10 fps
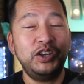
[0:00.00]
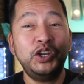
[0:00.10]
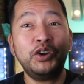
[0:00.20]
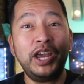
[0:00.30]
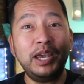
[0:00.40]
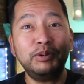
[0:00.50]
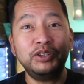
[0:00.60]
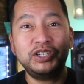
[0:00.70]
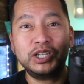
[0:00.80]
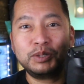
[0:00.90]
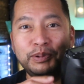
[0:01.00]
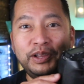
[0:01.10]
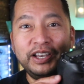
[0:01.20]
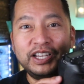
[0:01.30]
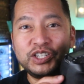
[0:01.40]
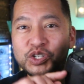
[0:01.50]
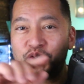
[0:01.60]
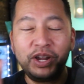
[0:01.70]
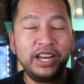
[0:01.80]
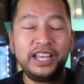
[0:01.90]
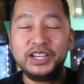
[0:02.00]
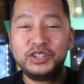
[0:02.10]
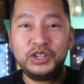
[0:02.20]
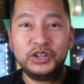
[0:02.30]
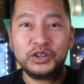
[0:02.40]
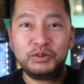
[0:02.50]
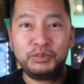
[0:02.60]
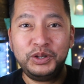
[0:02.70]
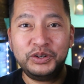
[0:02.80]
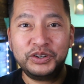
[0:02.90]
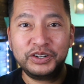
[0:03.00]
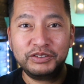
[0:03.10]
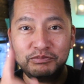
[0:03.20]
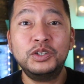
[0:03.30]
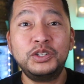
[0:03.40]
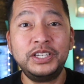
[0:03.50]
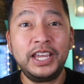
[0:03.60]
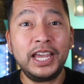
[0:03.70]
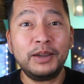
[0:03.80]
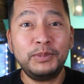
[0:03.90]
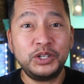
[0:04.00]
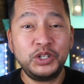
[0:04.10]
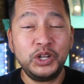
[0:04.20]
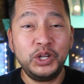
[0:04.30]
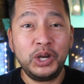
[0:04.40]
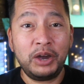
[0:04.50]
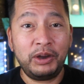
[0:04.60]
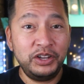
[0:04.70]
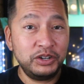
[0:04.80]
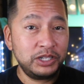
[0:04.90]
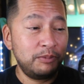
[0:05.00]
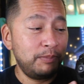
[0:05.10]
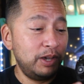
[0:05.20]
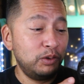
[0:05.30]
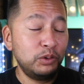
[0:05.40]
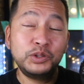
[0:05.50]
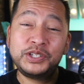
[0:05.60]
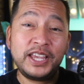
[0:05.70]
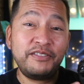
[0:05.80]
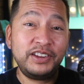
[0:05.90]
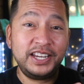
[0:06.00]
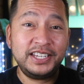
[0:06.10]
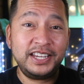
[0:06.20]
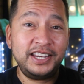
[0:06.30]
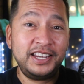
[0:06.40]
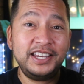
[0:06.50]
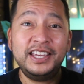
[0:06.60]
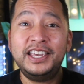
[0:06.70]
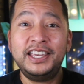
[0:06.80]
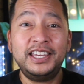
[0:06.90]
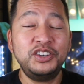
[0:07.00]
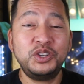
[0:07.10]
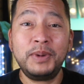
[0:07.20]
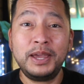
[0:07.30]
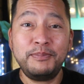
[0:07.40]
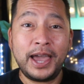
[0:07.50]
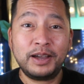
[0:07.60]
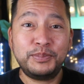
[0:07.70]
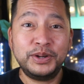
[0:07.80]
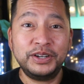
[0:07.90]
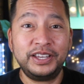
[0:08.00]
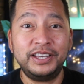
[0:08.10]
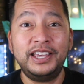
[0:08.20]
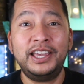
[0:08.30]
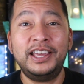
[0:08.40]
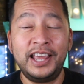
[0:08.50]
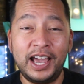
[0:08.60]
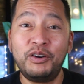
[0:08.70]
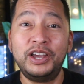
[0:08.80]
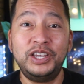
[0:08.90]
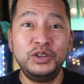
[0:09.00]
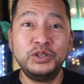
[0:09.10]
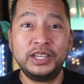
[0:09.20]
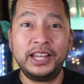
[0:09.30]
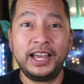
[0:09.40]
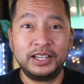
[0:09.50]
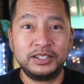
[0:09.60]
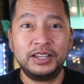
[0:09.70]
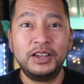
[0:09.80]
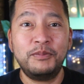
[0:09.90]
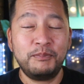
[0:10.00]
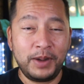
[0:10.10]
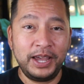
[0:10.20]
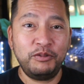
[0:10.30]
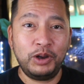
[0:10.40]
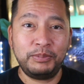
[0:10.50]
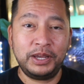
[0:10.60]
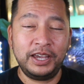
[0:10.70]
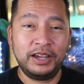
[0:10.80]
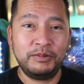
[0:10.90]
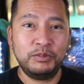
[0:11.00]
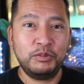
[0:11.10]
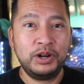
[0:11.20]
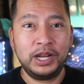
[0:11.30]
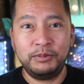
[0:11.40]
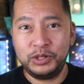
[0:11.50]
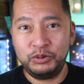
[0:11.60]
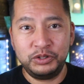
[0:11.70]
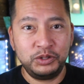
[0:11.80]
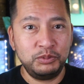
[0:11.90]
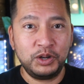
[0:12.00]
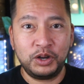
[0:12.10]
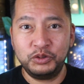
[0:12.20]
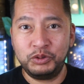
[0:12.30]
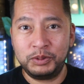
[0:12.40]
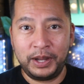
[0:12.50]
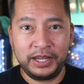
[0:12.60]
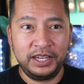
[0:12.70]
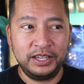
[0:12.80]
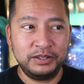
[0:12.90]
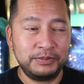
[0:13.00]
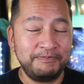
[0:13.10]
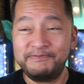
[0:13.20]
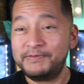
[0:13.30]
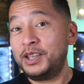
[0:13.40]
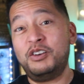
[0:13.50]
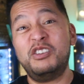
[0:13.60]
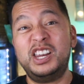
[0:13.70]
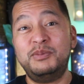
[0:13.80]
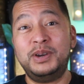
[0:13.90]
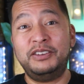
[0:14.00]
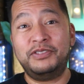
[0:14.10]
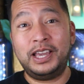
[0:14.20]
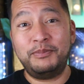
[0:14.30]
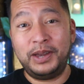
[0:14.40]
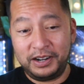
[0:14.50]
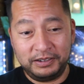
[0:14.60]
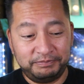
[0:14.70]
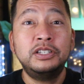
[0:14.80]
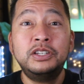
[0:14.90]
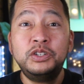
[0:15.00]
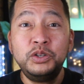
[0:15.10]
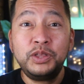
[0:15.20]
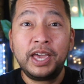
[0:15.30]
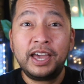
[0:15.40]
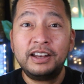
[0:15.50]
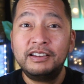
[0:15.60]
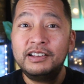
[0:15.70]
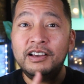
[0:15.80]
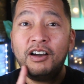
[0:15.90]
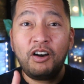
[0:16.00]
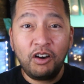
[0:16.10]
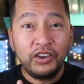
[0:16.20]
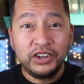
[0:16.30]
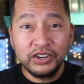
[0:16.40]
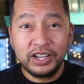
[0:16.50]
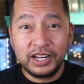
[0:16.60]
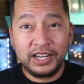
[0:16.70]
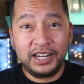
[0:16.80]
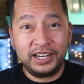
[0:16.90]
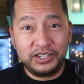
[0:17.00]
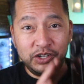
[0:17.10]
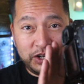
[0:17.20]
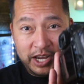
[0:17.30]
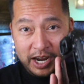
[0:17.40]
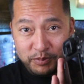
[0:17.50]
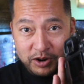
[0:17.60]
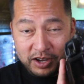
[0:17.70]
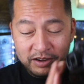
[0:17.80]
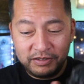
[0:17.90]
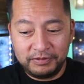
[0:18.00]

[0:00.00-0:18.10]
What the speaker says: you're able to just plug it straight into your computer. So today I'm gonna show you how I hooked up my old 70D into my MacBook and how I use it as my webcam when I'm doing Zoom calls with my kids, or anybody for that matter. To do that, all you're gonna need is your camera